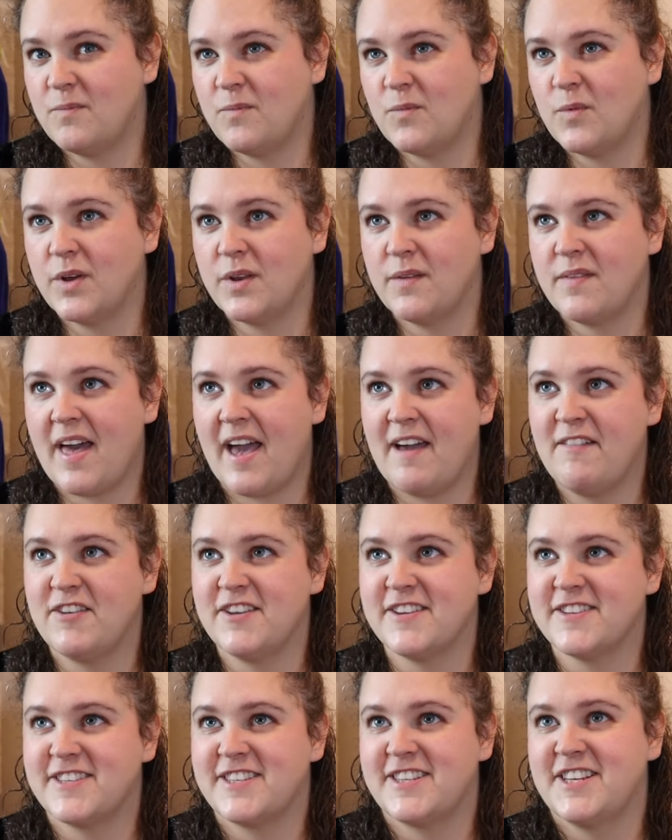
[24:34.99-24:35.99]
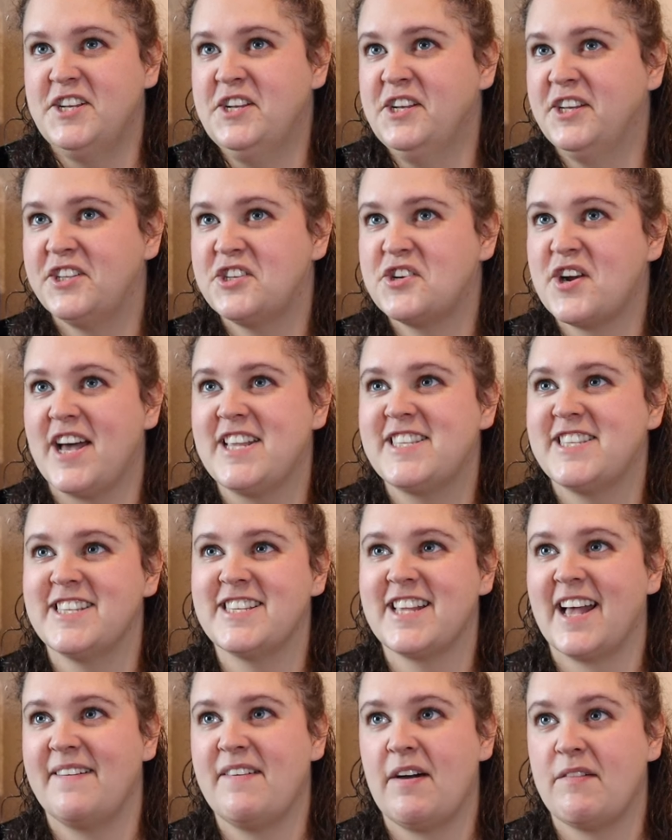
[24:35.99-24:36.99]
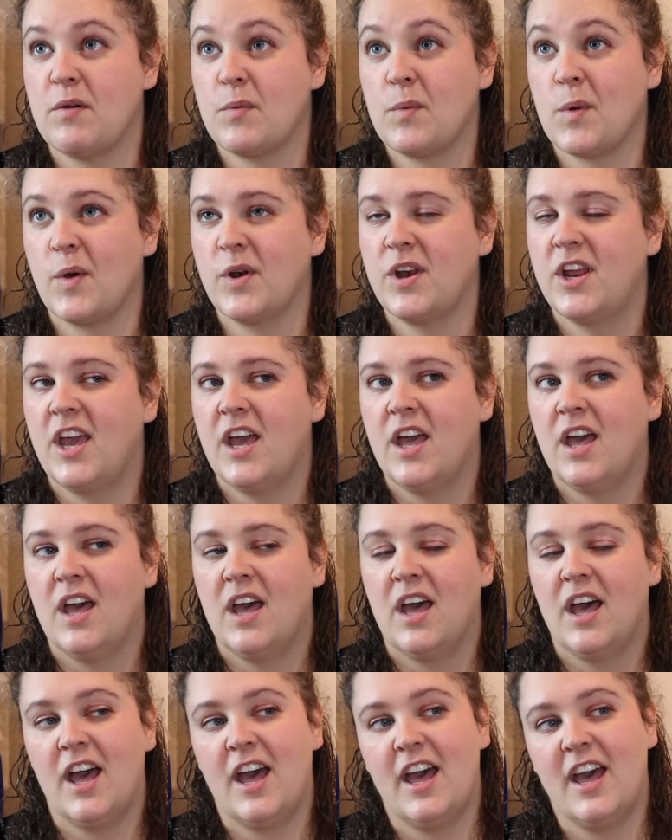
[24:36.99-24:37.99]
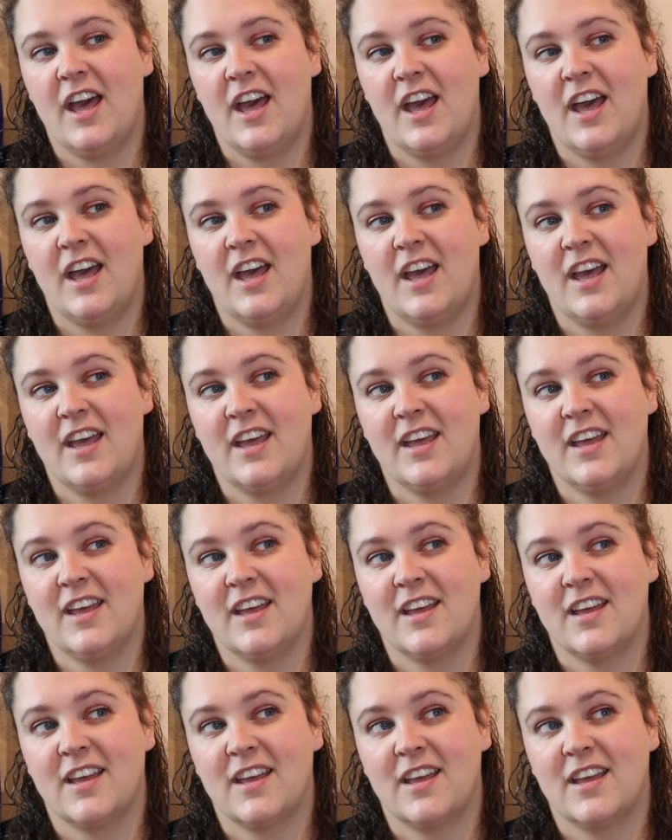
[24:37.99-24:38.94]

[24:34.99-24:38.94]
one of the heaviest dresses I've ever worn. But